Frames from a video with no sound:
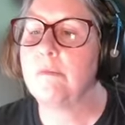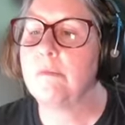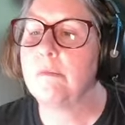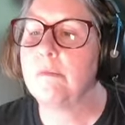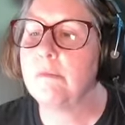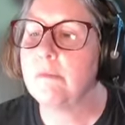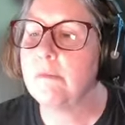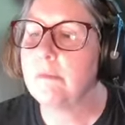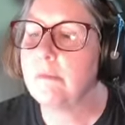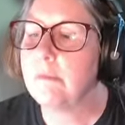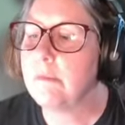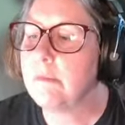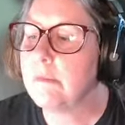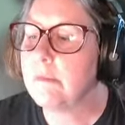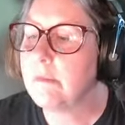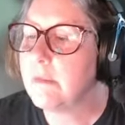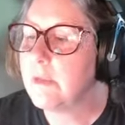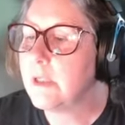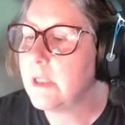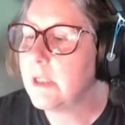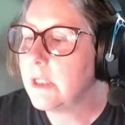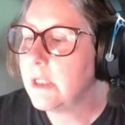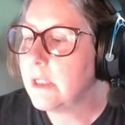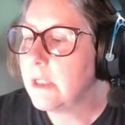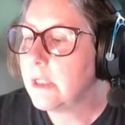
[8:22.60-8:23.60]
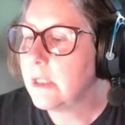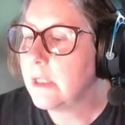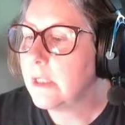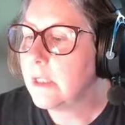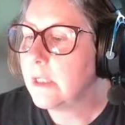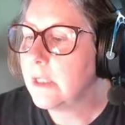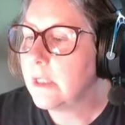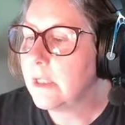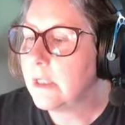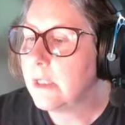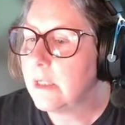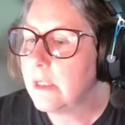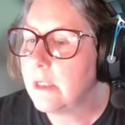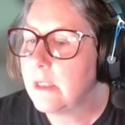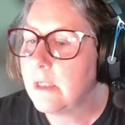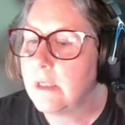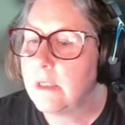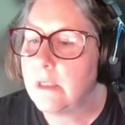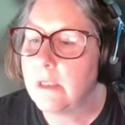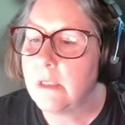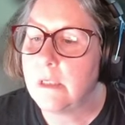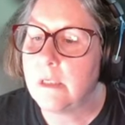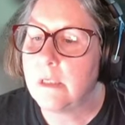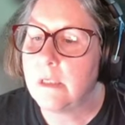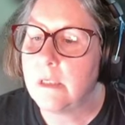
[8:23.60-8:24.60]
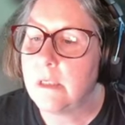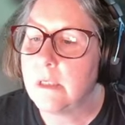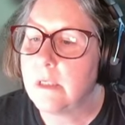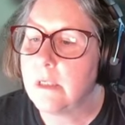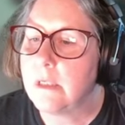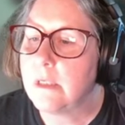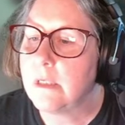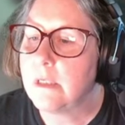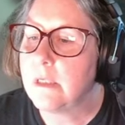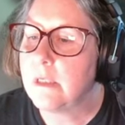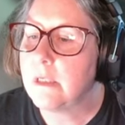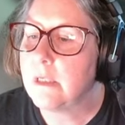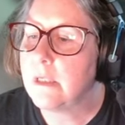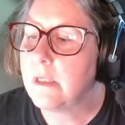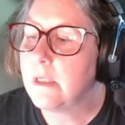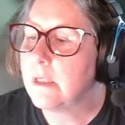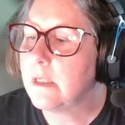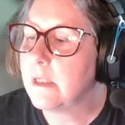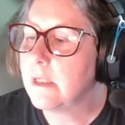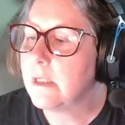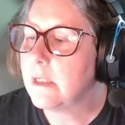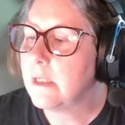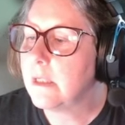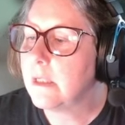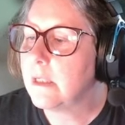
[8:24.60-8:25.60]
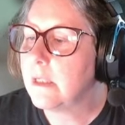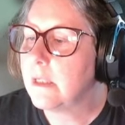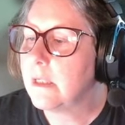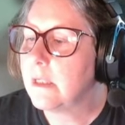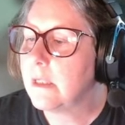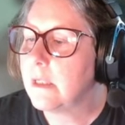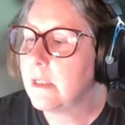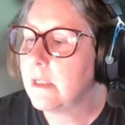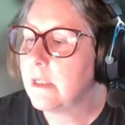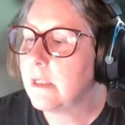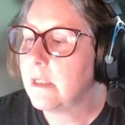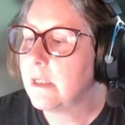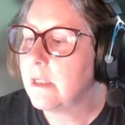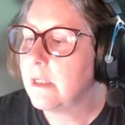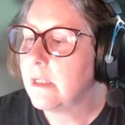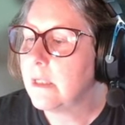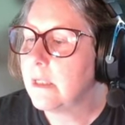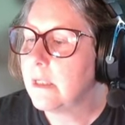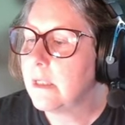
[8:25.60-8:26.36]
(silence)